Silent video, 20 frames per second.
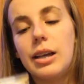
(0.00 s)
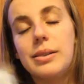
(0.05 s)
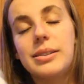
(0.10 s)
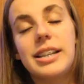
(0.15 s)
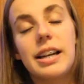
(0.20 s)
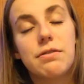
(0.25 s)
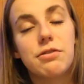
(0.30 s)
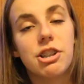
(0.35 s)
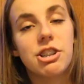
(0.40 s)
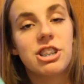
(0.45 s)
I
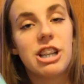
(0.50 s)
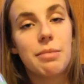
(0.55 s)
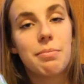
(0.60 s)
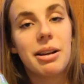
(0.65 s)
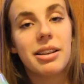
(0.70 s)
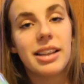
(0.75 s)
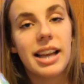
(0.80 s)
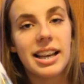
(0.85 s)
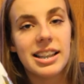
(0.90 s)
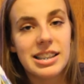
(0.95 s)
used it after I shave
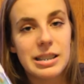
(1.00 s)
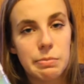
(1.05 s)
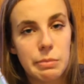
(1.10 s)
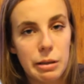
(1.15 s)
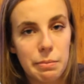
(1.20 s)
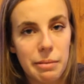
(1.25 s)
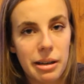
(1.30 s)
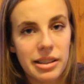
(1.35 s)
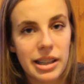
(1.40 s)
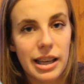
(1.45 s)
my legs to
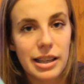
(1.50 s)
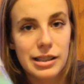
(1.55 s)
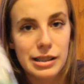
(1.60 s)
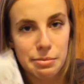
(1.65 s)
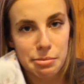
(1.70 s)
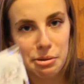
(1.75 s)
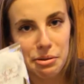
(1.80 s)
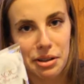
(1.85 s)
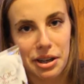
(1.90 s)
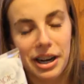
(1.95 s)
make my legs
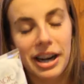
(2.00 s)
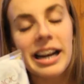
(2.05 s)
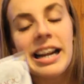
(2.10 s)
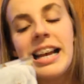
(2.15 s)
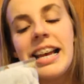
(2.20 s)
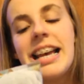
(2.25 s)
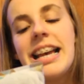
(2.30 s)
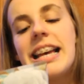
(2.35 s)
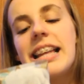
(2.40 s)
smoother.